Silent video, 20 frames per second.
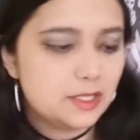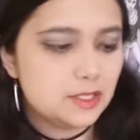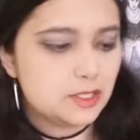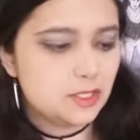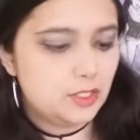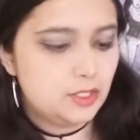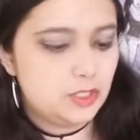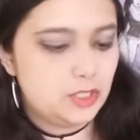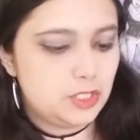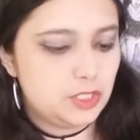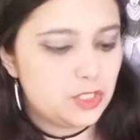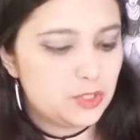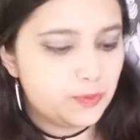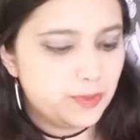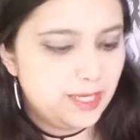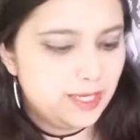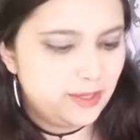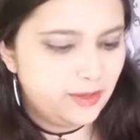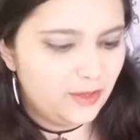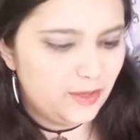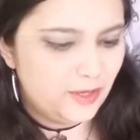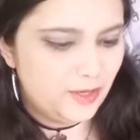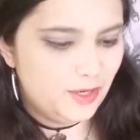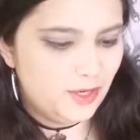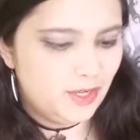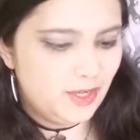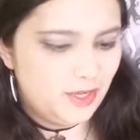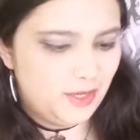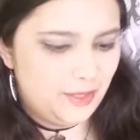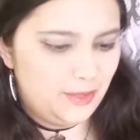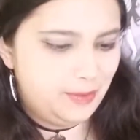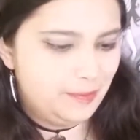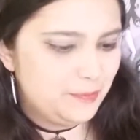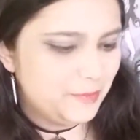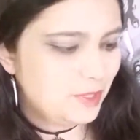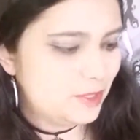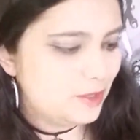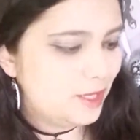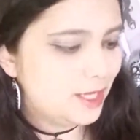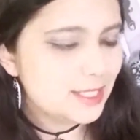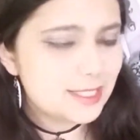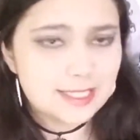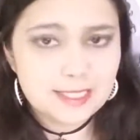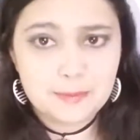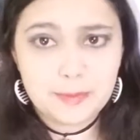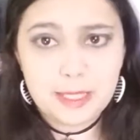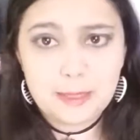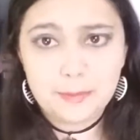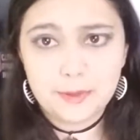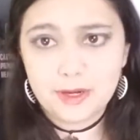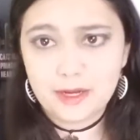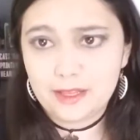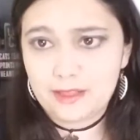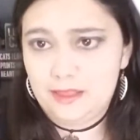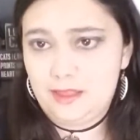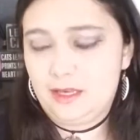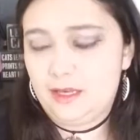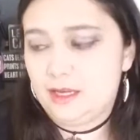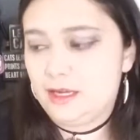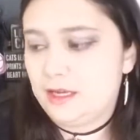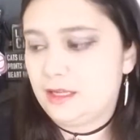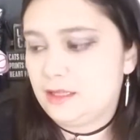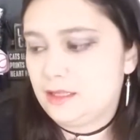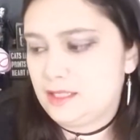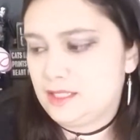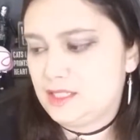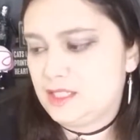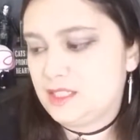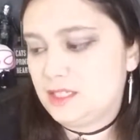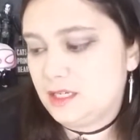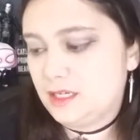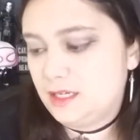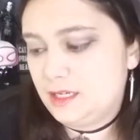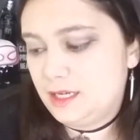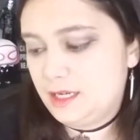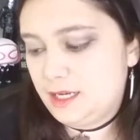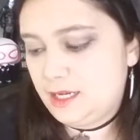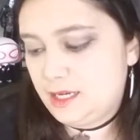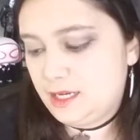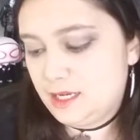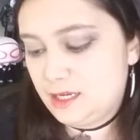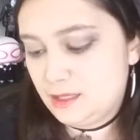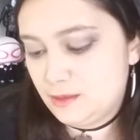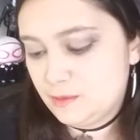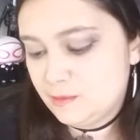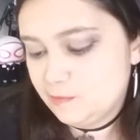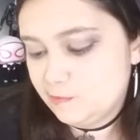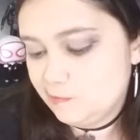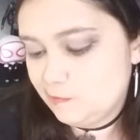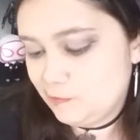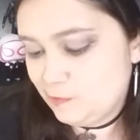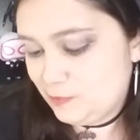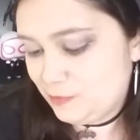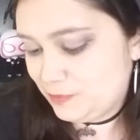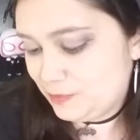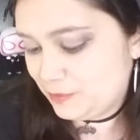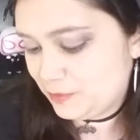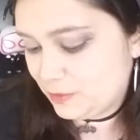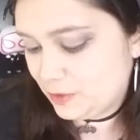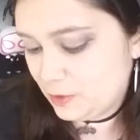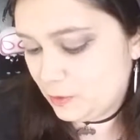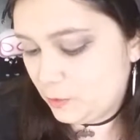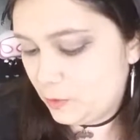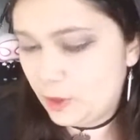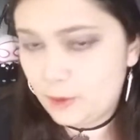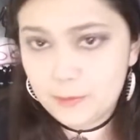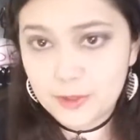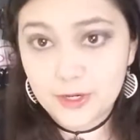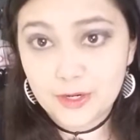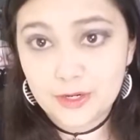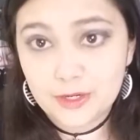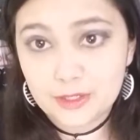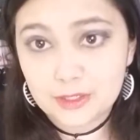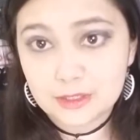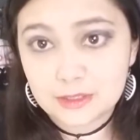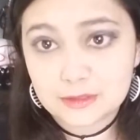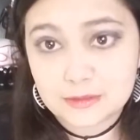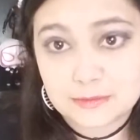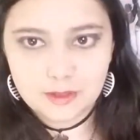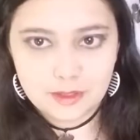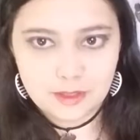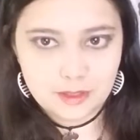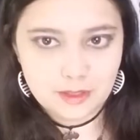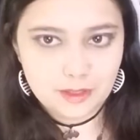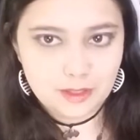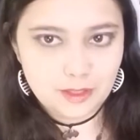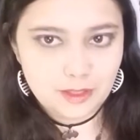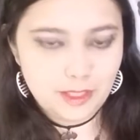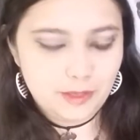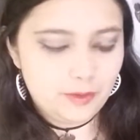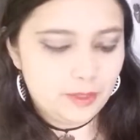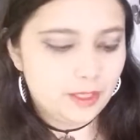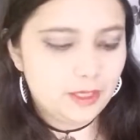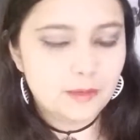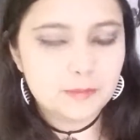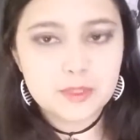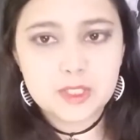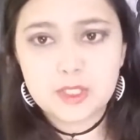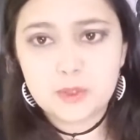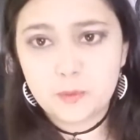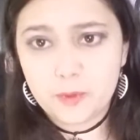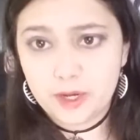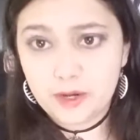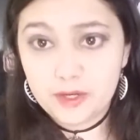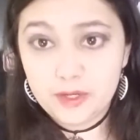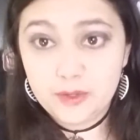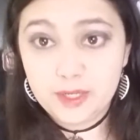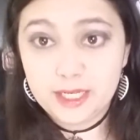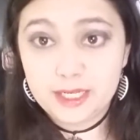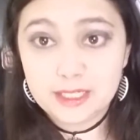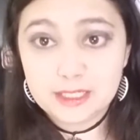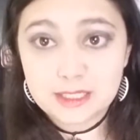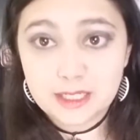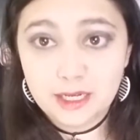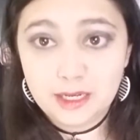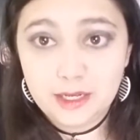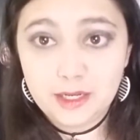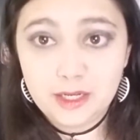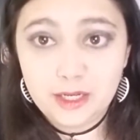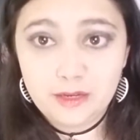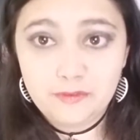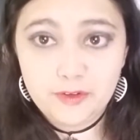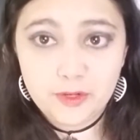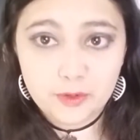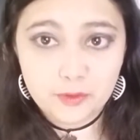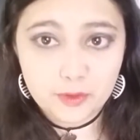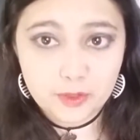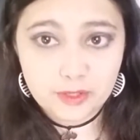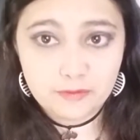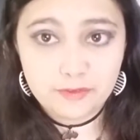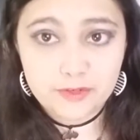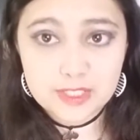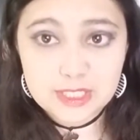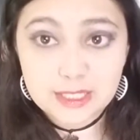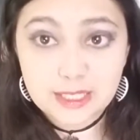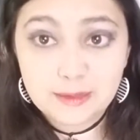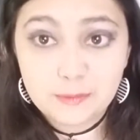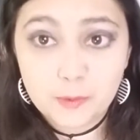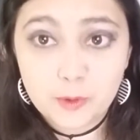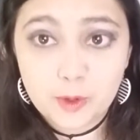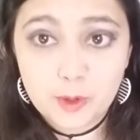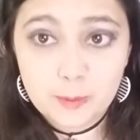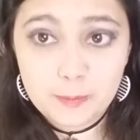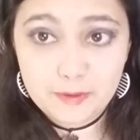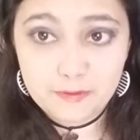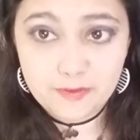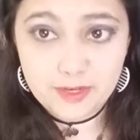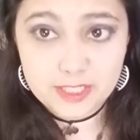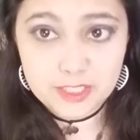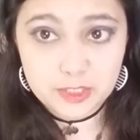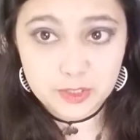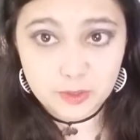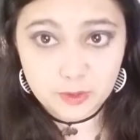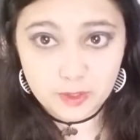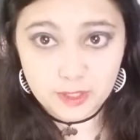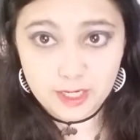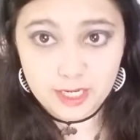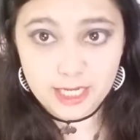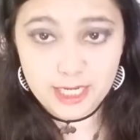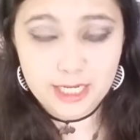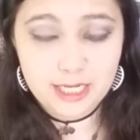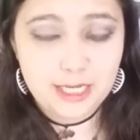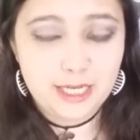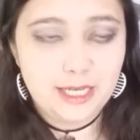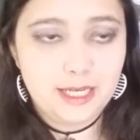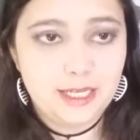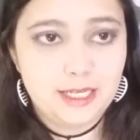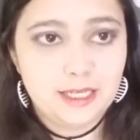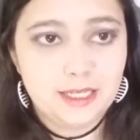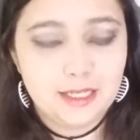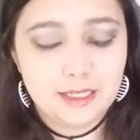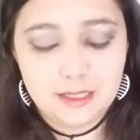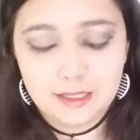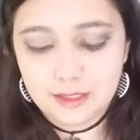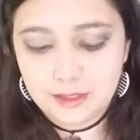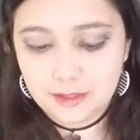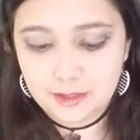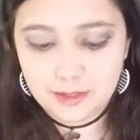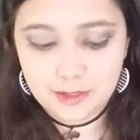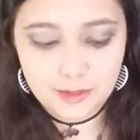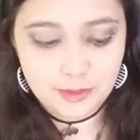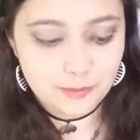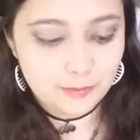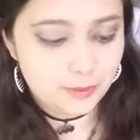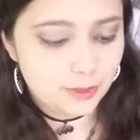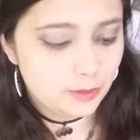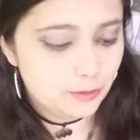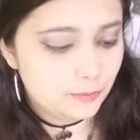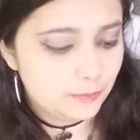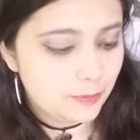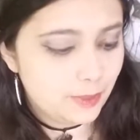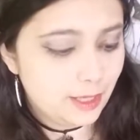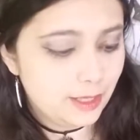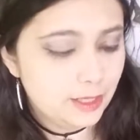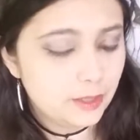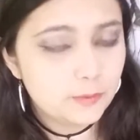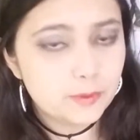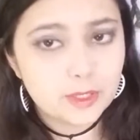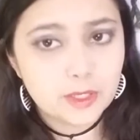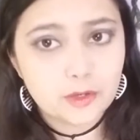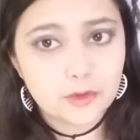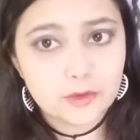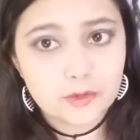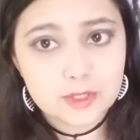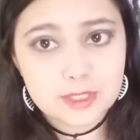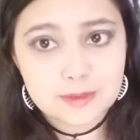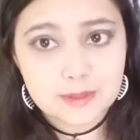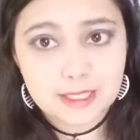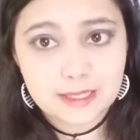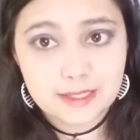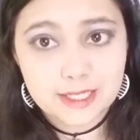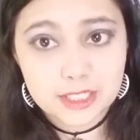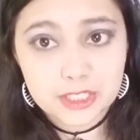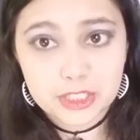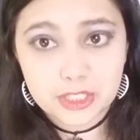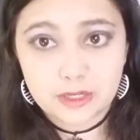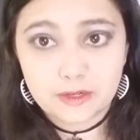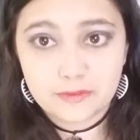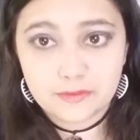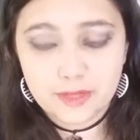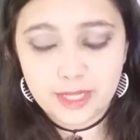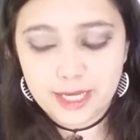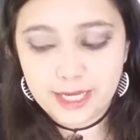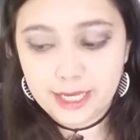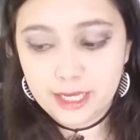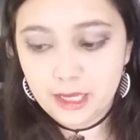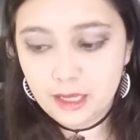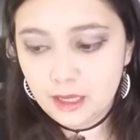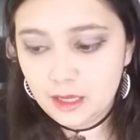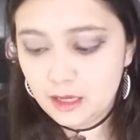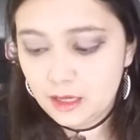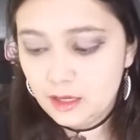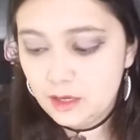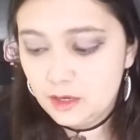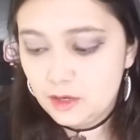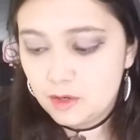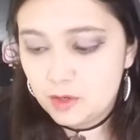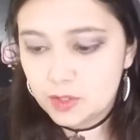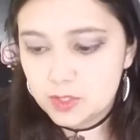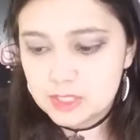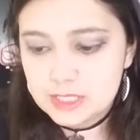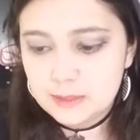these are just regular glossy paper. I think I got these done at Walmart. Now when it comes to where you get it done, if you're looking for something more professional grade and you're probably going to go through something like Shutterfly or